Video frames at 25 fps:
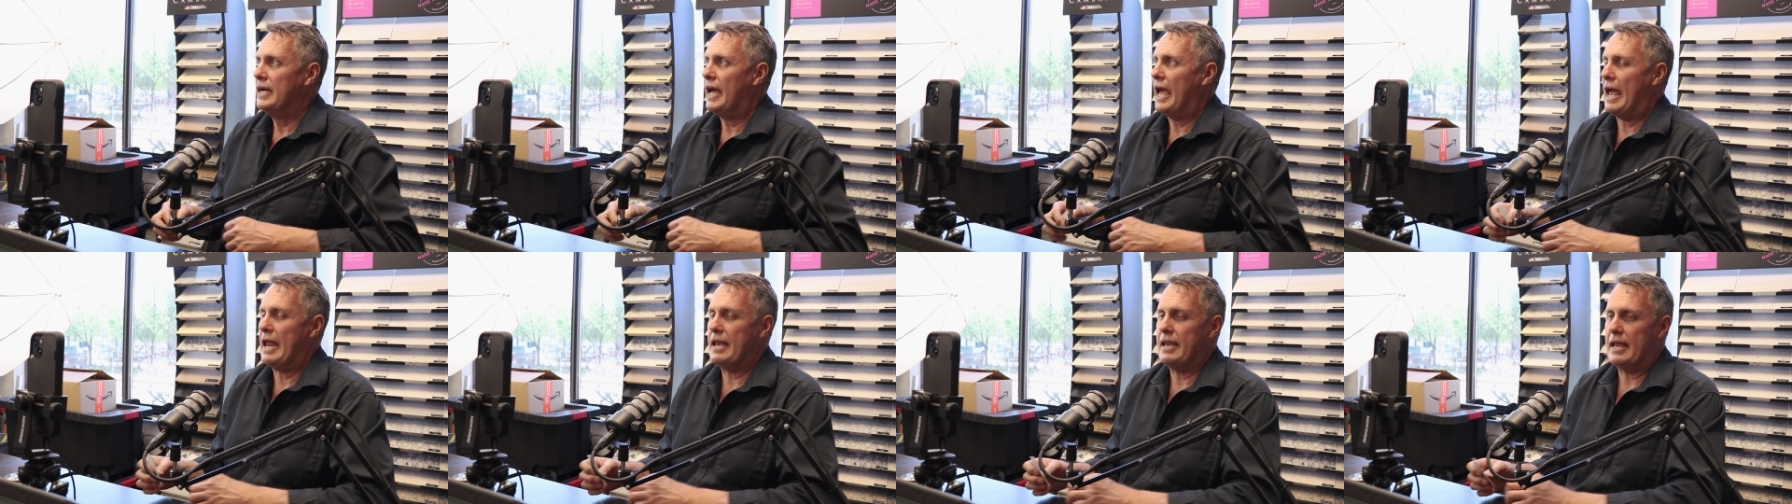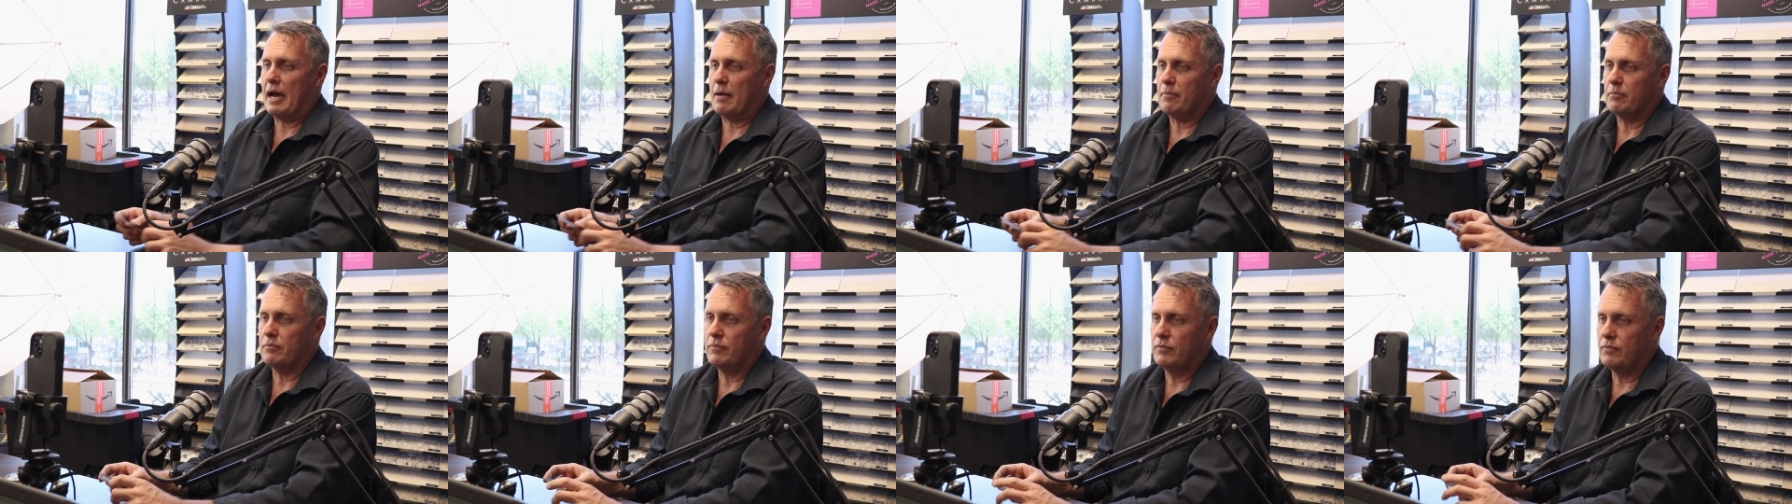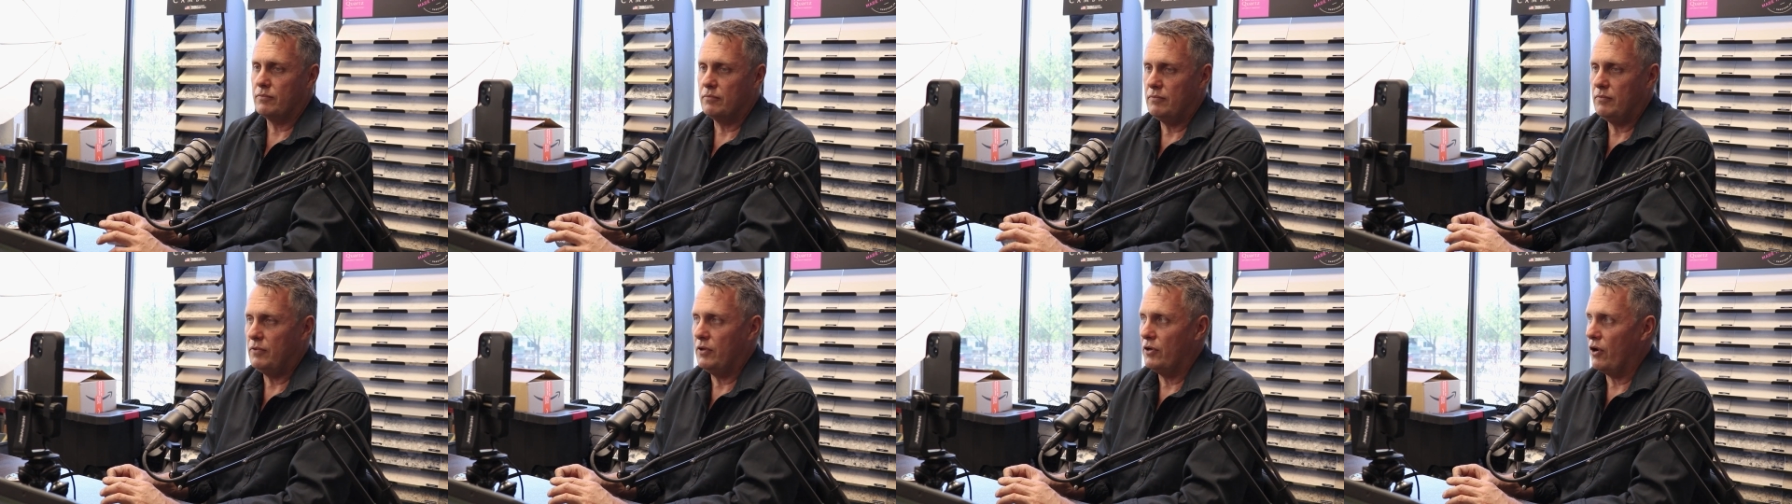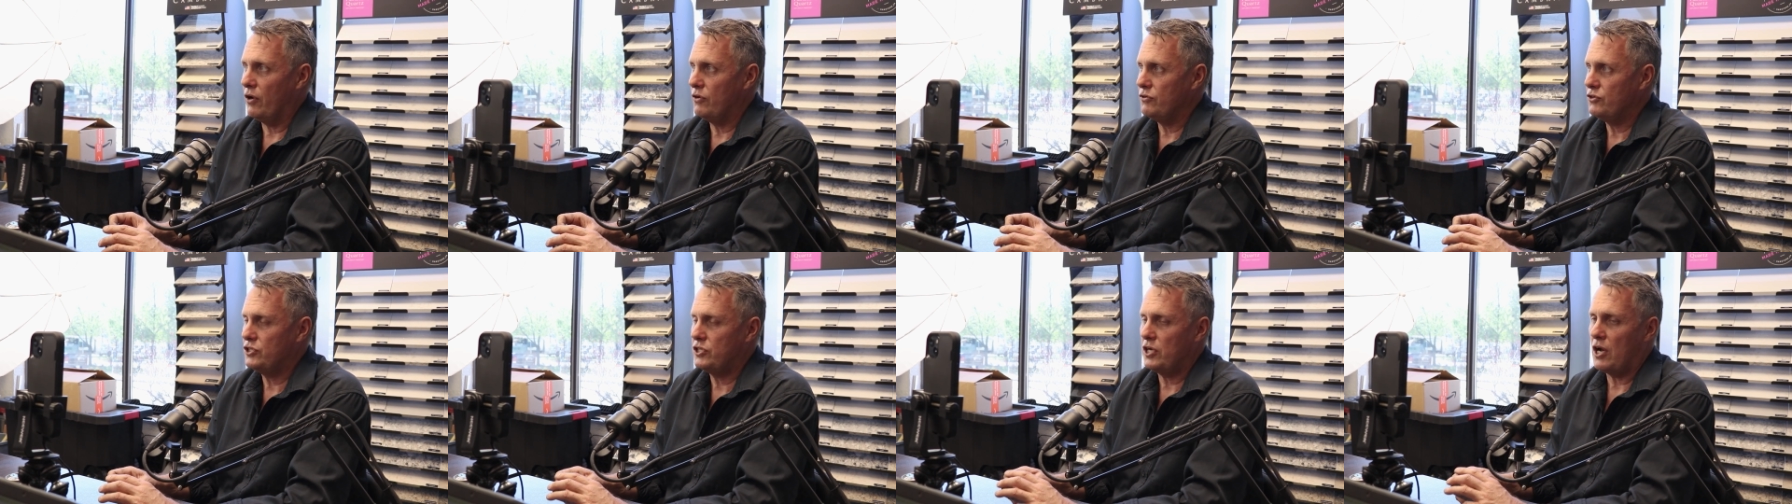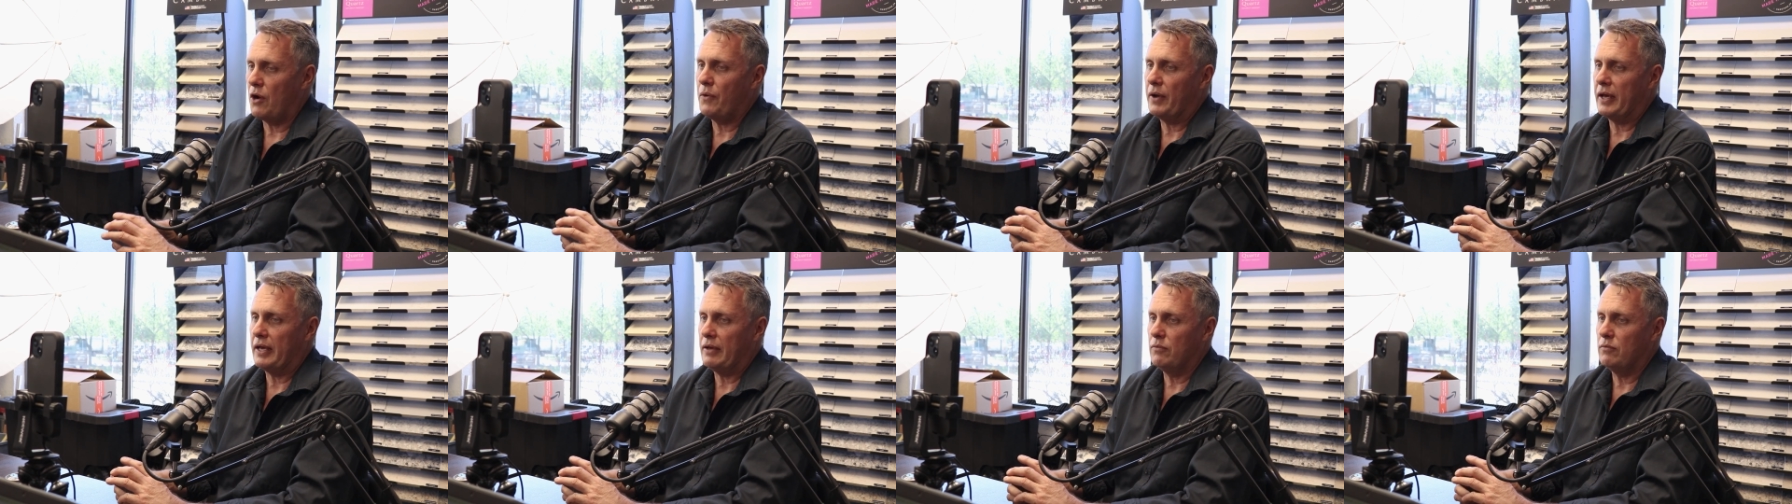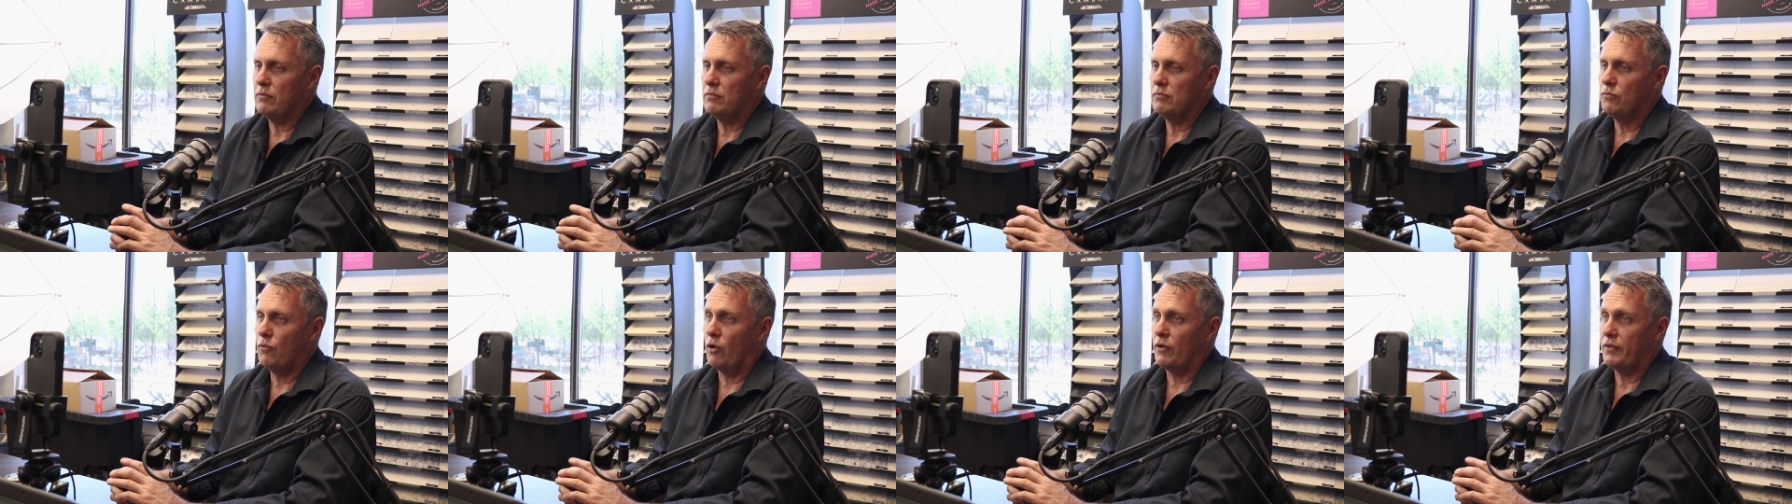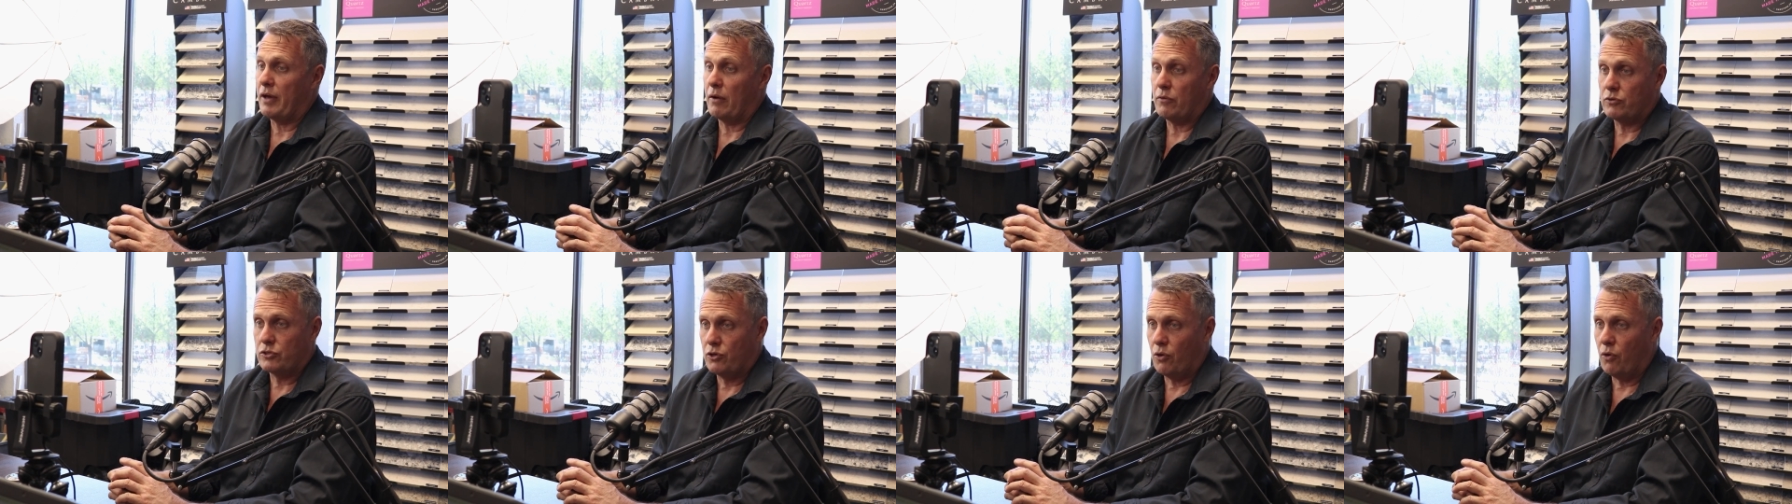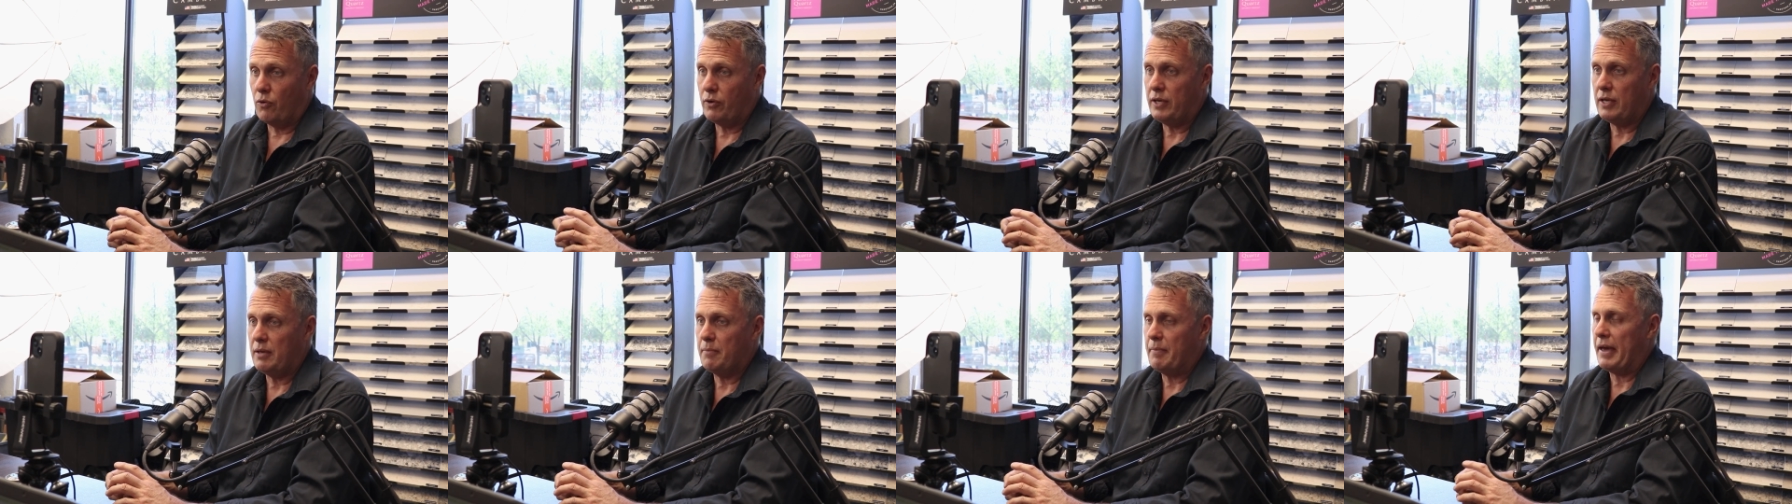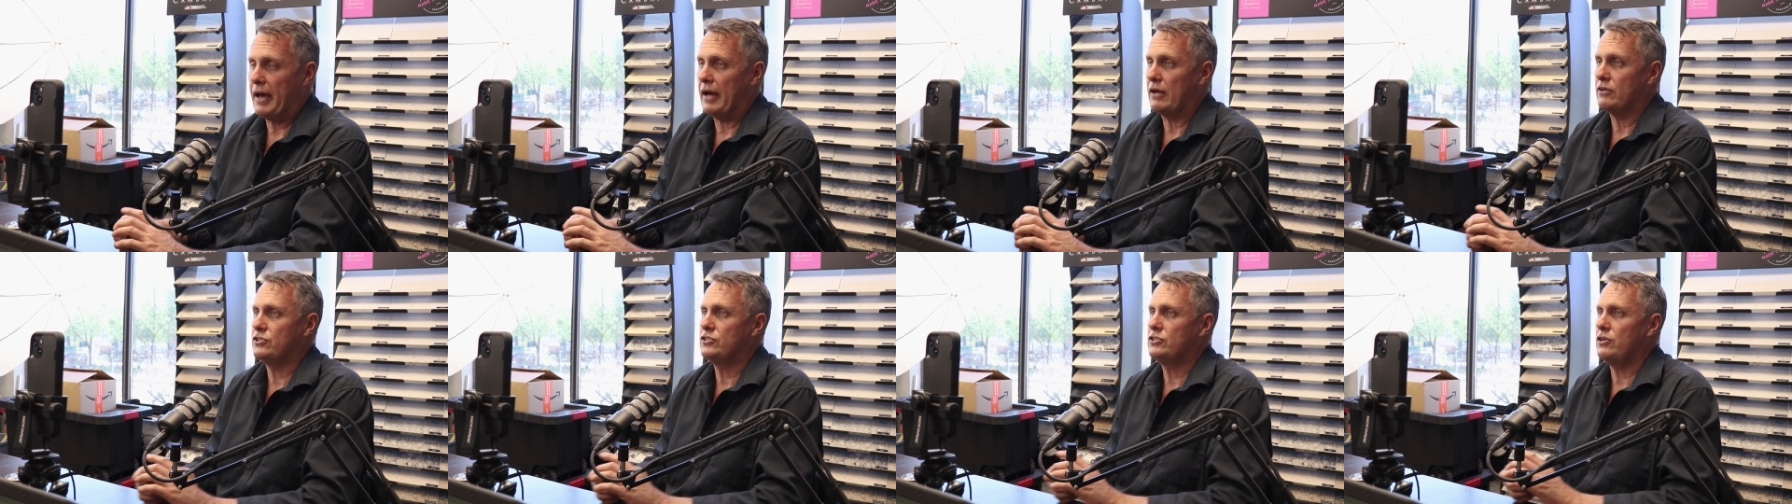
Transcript: end up you know showing what they were talking about.